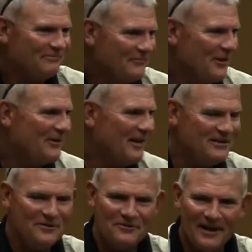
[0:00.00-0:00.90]
good
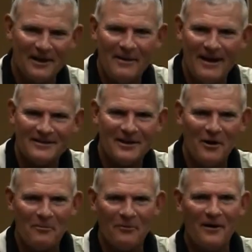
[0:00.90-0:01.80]
things you said about us. I
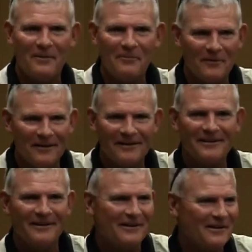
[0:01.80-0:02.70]
hope we're able
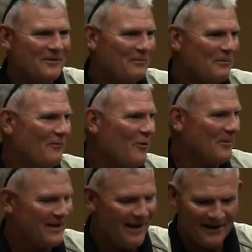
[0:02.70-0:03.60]
to perform
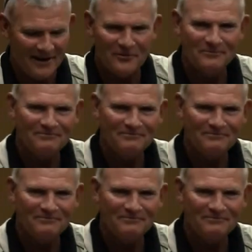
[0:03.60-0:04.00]
at that level.